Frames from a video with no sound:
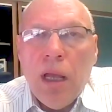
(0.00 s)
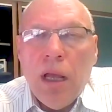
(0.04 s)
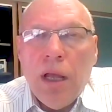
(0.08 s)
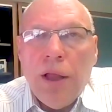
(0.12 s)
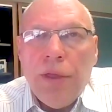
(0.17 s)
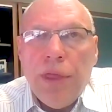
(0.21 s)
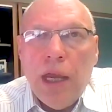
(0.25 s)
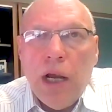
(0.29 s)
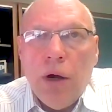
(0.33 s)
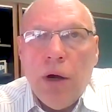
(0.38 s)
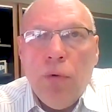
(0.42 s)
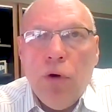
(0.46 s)

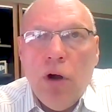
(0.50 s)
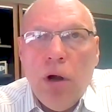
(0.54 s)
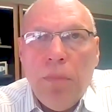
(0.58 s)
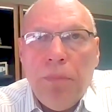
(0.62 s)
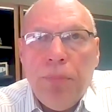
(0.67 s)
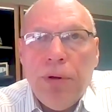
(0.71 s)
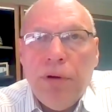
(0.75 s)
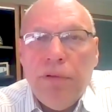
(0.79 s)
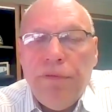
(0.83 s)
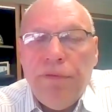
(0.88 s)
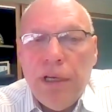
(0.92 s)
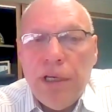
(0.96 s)
There were
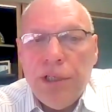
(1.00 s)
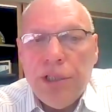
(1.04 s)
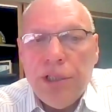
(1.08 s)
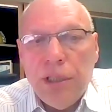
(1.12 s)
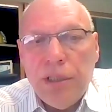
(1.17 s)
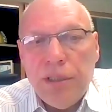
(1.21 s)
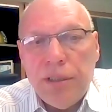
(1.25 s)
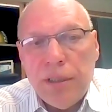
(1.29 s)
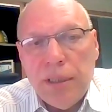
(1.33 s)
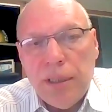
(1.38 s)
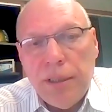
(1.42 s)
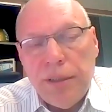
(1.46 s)

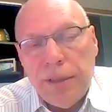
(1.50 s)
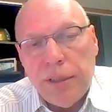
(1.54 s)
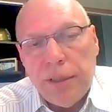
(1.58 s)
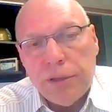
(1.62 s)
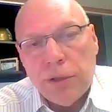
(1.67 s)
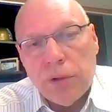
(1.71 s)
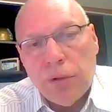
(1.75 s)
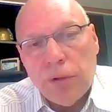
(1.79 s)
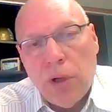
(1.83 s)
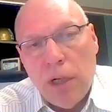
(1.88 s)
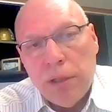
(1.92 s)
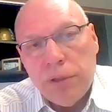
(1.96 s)
provisions in this
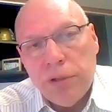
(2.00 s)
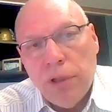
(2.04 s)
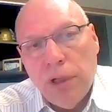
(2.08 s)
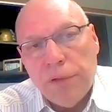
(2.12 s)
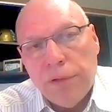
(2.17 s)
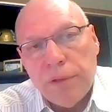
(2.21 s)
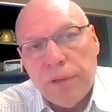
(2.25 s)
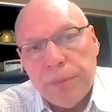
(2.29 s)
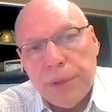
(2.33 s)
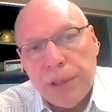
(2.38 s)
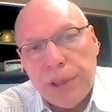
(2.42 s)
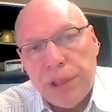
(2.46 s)

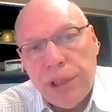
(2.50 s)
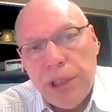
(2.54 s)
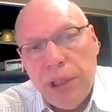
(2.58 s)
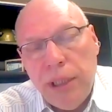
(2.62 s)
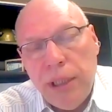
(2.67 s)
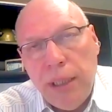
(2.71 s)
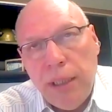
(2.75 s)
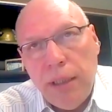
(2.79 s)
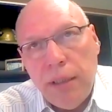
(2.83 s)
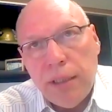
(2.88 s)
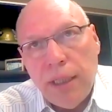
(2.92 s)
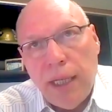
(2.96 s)
crossover
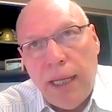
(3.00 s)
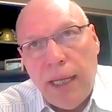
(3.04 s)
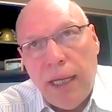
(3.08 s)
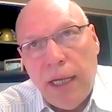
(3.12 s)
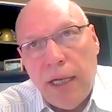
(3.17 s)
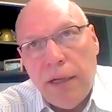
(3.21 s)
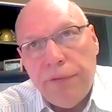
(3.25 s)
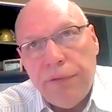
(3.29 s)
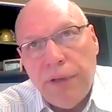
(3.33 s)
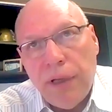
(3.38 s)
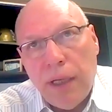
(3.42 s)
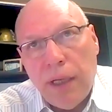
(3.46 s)
machine to
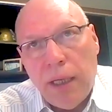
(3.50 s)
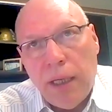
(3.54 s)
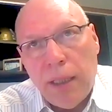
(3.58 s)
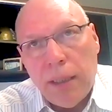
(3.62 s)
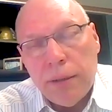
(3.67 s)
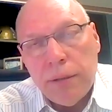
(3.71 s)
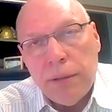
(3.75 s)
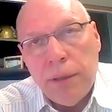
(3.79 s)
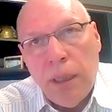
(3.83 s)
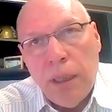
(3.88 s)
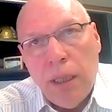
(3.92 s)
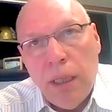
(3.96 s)
have a
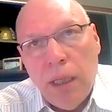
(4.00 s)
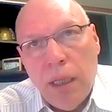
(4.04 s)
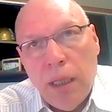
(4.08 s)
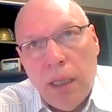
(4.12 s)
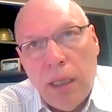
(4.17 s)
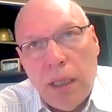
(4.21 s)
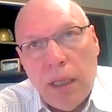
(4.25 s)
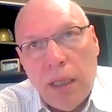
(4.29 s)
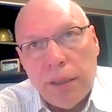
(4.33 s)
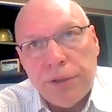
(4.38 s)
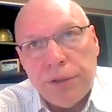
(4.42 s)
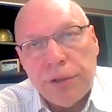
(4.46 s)

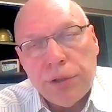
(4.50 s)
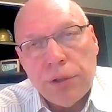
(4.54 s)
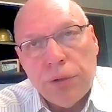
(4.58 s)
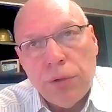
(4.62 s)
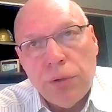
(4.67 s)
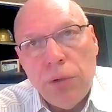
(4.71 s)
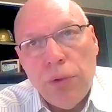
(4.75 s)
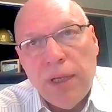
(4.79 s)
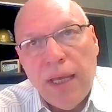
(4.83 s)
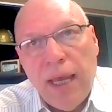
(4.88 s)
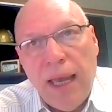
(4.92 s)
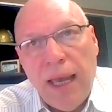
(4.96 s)

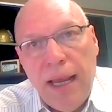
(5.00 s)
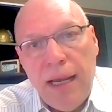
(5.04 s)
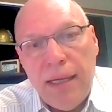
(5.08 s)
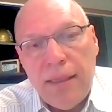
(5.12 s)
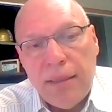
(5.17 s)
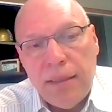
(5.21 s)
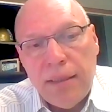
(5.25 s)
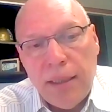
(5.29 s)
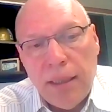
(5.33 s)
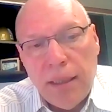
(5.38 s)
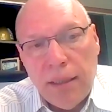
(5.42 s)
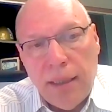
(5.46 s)
screw
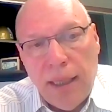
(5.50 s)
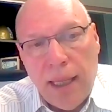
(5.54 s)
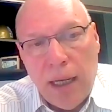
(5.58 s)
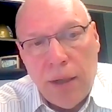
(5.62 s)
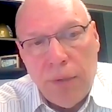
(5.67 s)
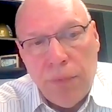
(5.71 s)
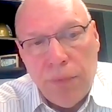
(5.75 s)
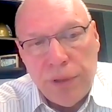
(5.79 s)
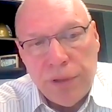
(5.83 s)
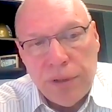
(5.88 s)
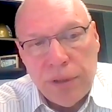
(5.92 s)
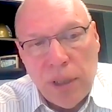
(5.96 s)
casing
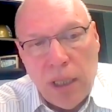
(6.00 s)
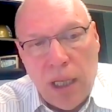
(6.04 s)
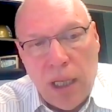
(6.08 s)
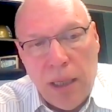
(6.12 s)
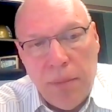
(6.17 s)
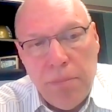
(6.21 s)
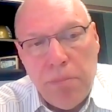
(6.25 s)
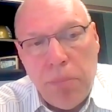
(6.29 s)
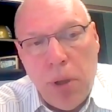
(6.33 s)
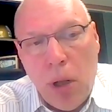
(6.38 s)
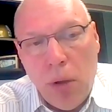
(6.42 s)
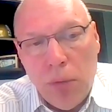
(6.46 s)
that was
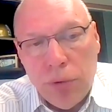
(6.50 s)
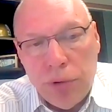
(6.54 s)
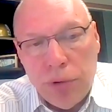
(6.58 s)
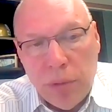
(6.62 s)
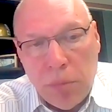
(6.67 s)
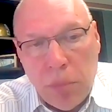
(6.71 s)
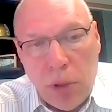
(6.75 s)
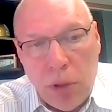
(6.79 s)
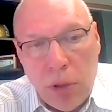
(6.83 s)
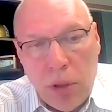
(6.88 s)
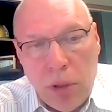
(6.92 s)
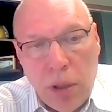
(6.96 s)

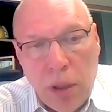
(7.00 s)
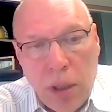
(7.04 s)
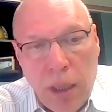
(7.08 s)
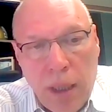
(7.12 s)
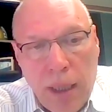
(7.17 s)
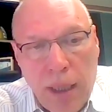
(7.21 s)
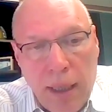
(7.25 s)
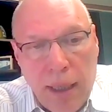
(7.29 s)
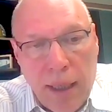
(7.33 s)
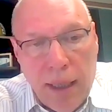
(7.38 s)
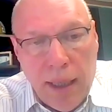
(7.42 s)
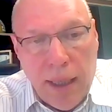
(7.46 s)
unboltable,
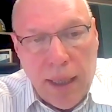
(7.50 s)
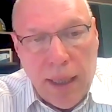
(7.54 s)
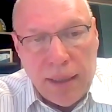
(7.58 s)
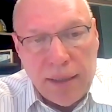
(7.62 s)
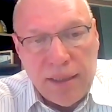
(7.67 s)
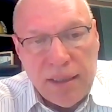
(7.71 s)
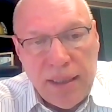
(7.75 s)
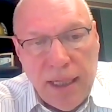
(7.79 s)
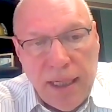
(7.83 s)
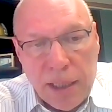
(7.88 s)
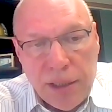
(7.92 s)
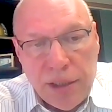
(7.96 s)
and
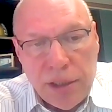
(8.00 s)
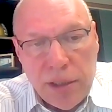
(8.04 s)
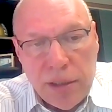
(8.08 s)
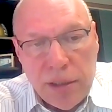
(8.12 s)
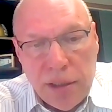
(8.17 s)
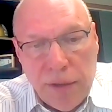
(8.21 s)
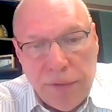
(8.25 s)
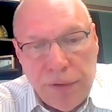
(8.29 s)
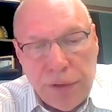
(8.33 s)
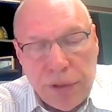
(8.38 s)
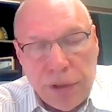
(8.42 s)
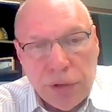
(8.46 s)
sections
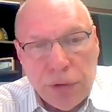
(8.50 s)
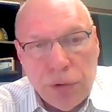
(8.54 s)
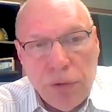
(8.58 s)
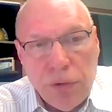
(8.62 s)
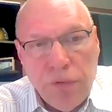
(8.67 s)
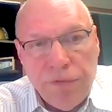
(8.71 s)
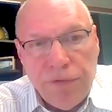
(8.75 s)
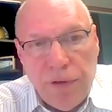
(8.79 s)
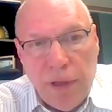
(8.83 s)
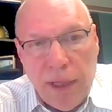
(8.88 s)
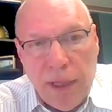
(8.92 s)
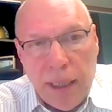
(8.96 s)
of the screw
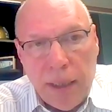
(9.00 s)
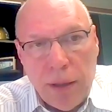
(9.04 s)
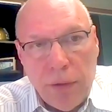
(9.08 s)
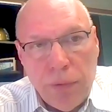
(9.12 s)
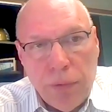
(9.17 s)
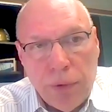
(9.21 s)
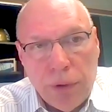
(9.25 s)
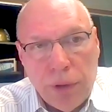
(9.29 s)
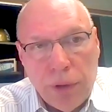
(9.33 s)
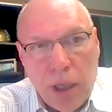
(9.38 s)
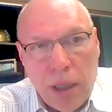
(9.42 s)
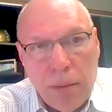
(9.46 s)
flight
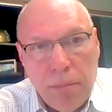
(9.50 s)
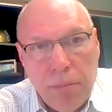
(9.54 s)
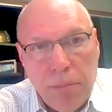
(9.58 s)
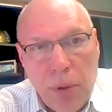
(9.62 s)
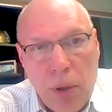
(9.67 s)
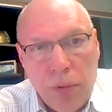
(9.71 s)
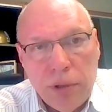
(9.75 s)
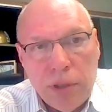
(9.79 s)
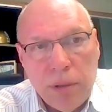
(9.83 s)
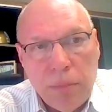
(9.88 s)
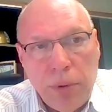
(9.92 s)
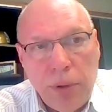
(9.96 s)
were
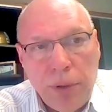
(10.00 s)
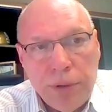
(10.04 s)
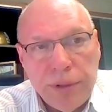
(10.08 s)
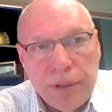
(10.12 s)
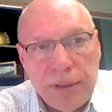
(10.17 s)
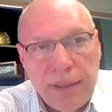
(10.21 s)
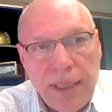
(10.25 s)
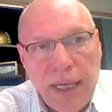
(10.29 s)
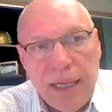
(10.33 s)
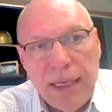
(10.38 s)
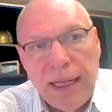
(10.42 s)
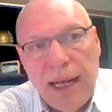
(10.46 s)
unboltable to
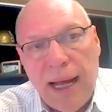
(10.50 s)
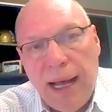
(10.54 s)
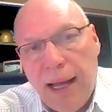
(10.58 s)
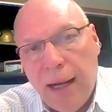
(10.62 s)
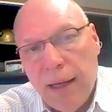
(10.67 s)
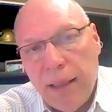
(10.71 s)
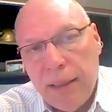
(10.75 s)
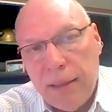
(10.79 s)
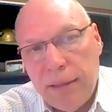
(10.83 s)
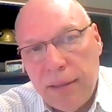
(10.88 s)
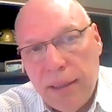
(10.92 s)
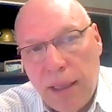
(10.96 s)
take out
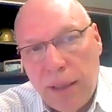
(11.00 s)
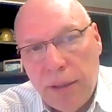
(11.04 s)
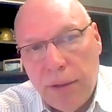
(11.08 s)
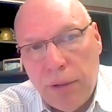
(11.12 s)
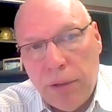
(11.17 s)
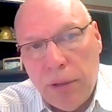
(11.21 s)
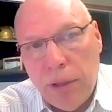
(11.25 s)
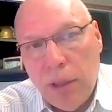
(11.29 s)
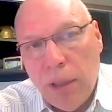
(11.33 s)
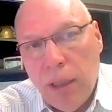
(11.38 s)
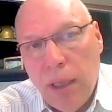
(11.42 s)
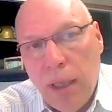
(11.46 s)
of the
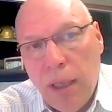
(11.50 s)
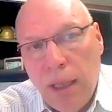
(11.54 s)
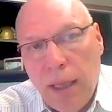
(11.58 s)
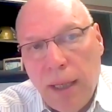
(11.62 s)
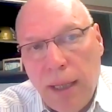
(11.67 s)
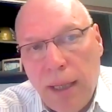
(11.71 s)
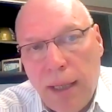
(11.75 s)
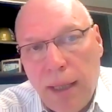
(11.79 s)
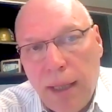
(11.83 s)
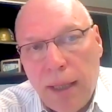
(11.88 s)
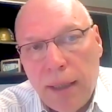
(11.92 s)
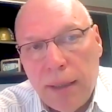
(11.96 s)
tunnel
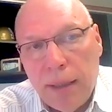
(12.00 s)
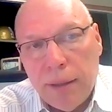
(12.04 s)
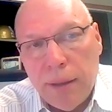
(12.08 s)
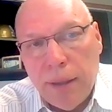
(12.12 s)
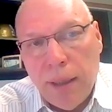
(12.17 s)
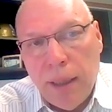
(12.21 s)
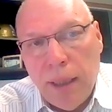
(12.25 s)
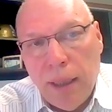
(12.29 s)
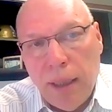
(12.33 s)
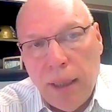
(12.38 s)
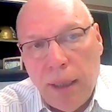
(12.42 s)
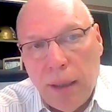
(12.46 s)
and
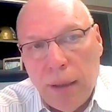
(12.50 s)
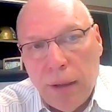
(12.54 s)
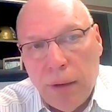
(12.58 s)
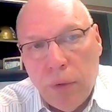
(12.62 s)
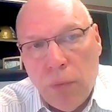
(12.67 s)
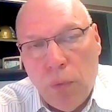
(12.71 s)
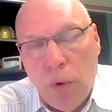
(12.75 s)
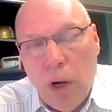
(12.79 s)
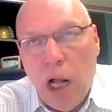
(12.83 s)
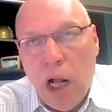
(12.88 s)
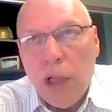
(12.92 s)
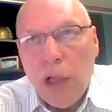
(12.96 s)

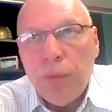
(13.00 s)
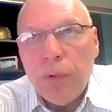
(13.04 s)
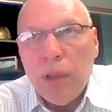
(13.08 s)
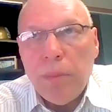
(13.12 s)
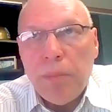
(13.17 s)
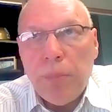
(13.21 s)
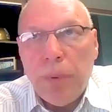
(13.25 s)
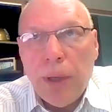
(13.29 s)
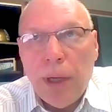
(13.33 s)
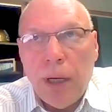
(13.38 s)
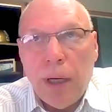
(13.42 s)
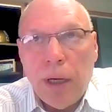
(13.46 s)
weld
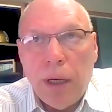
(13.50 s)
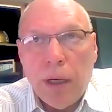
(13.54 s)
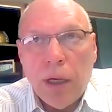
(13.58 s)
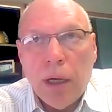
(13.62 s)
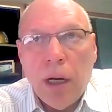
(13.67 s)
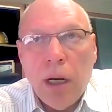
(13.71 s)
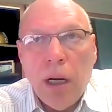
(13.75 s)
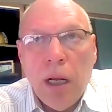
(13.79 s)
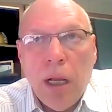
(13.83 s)
repair